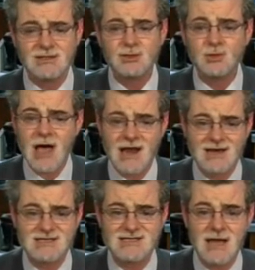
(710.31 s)
do not
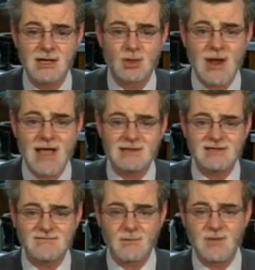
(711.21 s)
intend directly
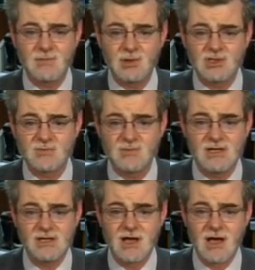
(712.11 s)
for people to
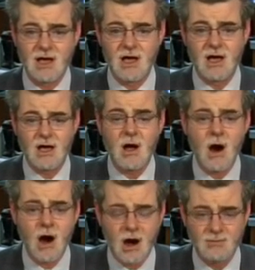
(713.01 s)
be
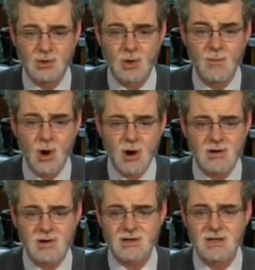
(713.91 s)
harmed or murdered,